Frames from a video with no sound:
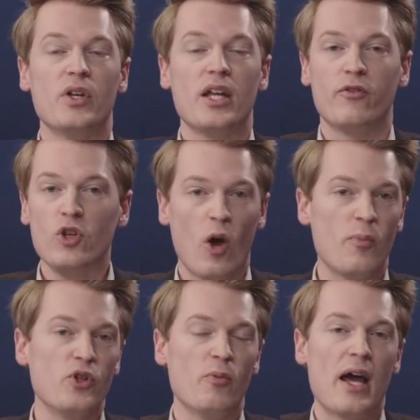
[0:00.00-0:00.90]
if you
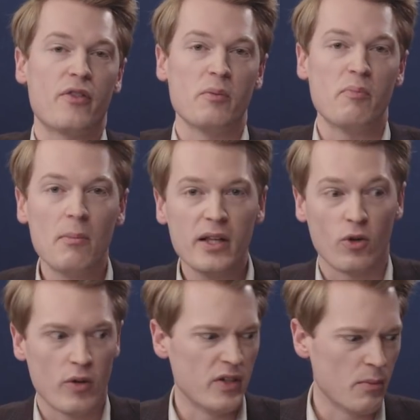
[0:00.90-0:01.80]
open your mouth in public
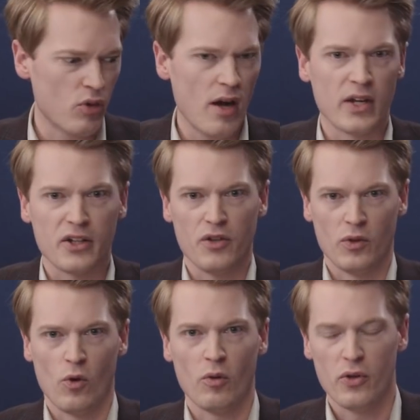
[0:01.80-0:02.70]
or even in private, actually if
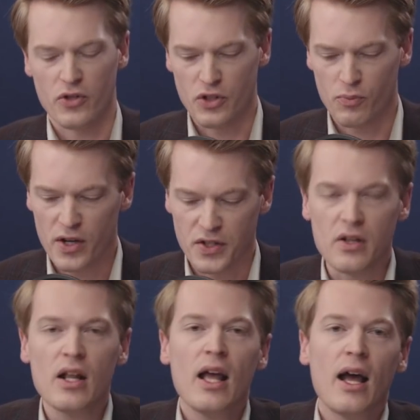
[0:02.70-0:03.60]
the wrong person's present,